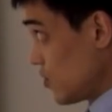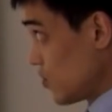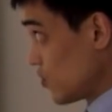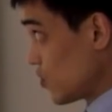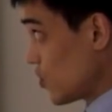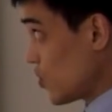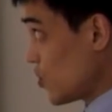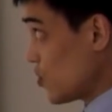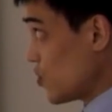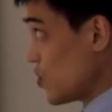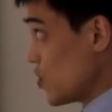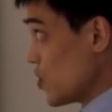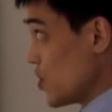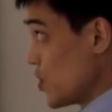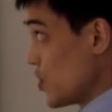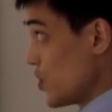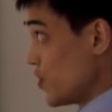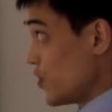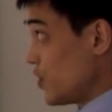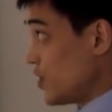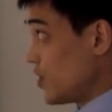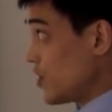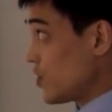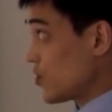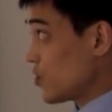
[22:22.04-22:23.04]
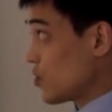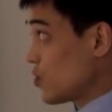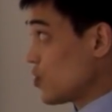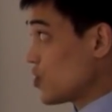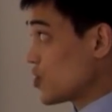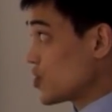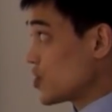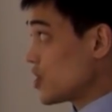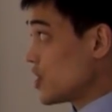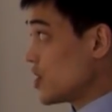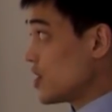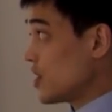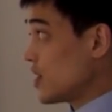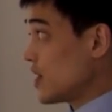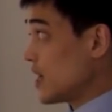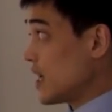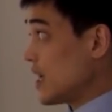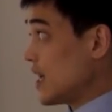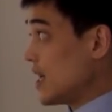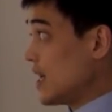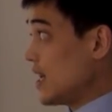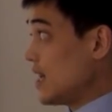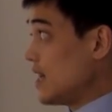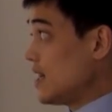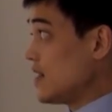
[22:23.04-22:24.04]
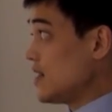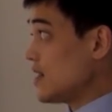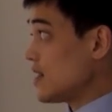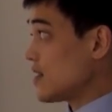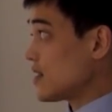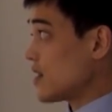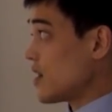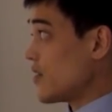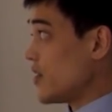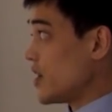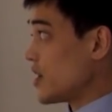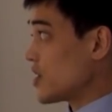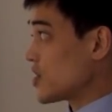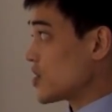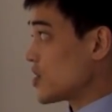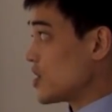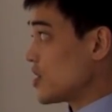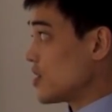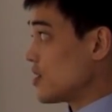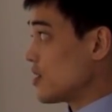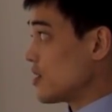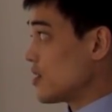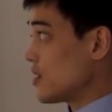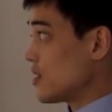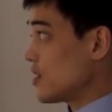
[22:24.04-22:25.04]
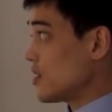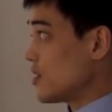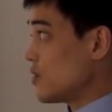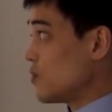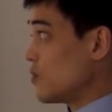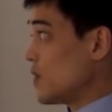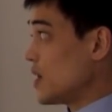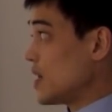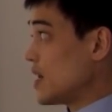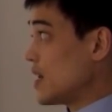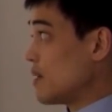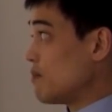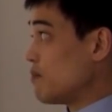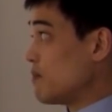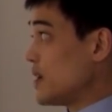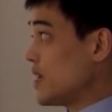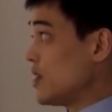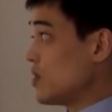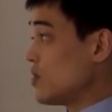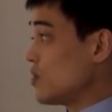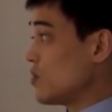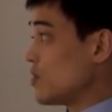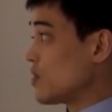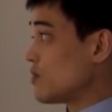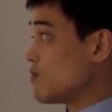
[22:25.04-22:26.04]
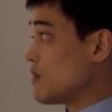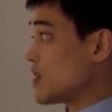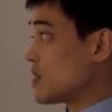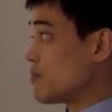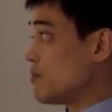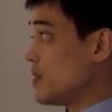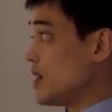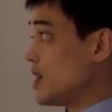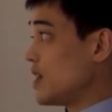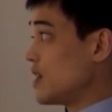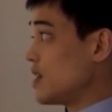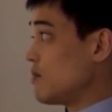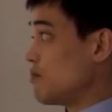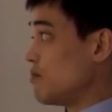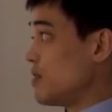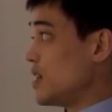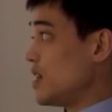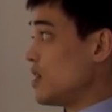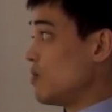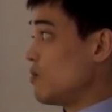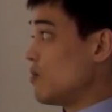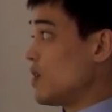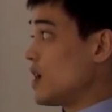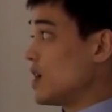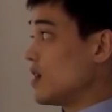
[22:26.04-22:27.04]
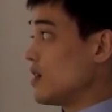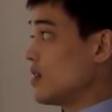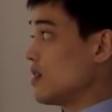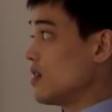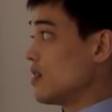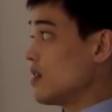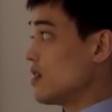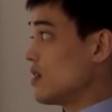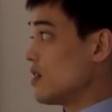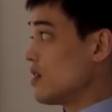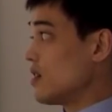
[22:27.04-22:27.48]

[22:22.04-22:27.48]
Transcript: So the distortion in this direction, when P2 is much bigger than P1,